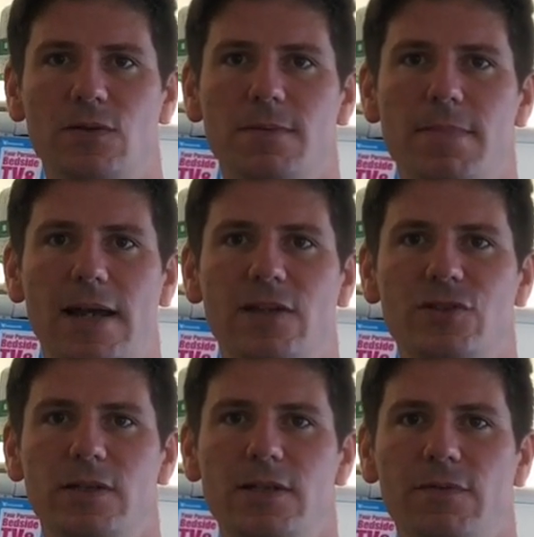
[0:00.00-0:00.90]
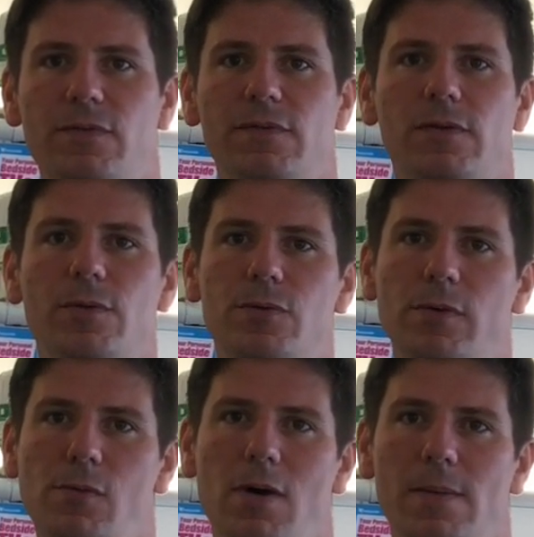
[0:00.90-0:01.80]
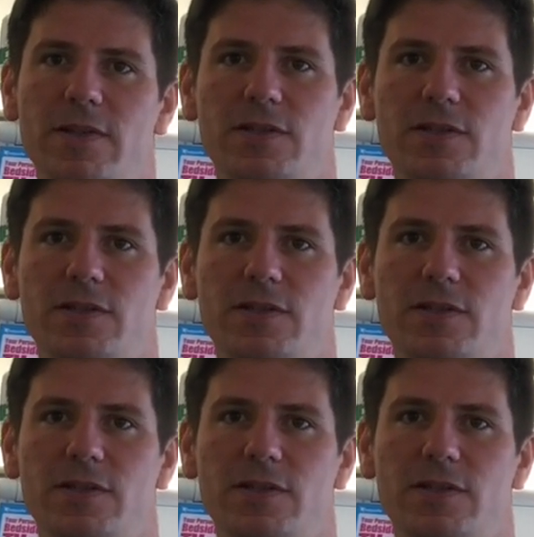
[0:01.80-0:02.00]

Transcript: how to manage the different fluid requirement